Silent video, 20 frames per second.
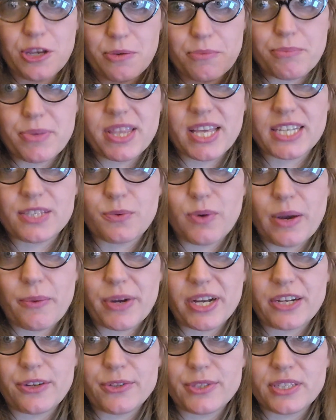but that's why we're
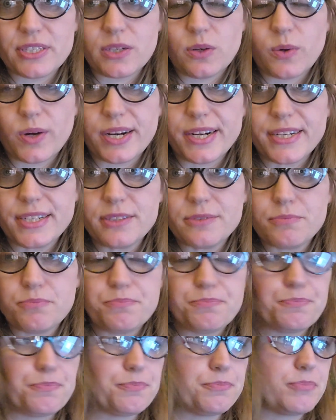going to court,
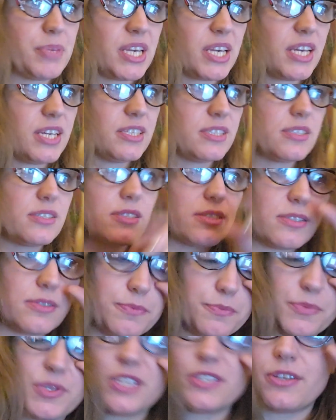because
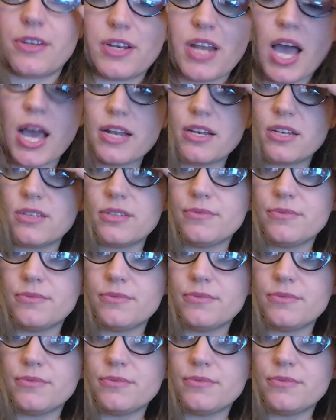these are not...